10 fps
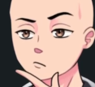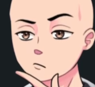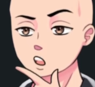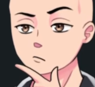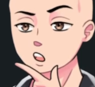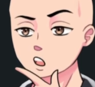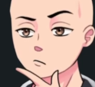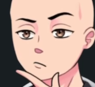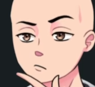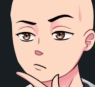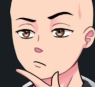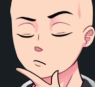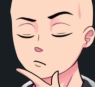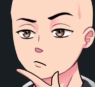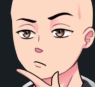
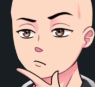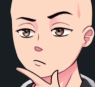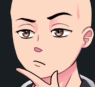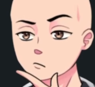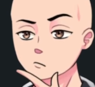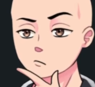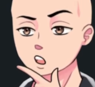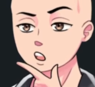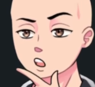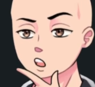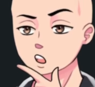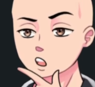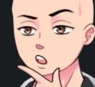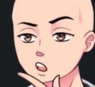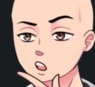They defend
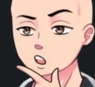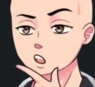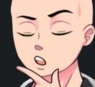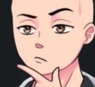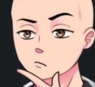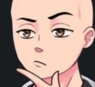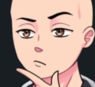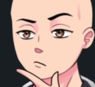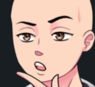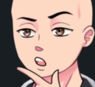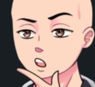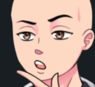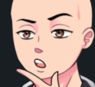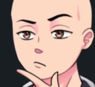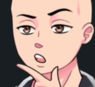child abusers while
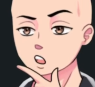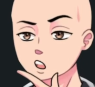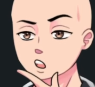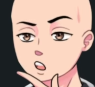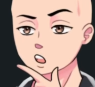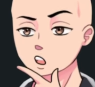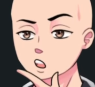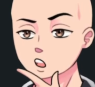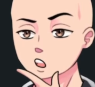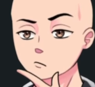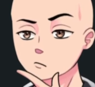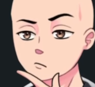at the same time,